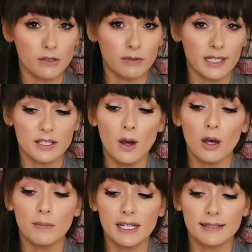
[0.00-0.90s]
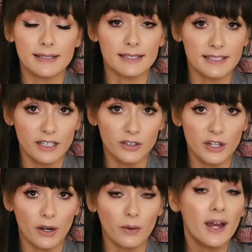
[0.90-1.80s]
is really small because it's a steel
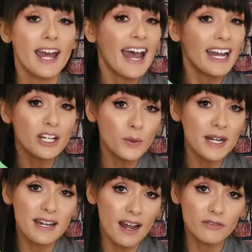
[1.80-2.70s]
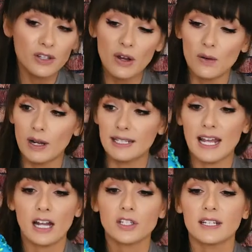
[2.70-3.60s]
toe, and you would never know
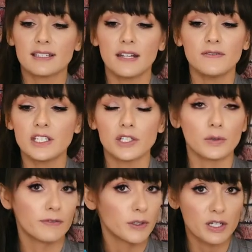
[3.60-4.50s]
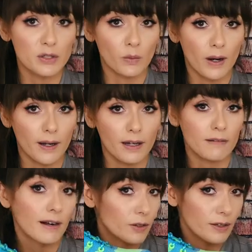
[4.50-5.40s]
it's actually a safety shoe if you were just wearing
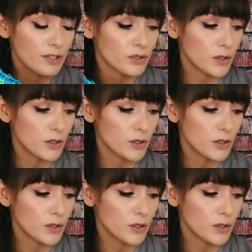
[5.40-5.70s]
it around on the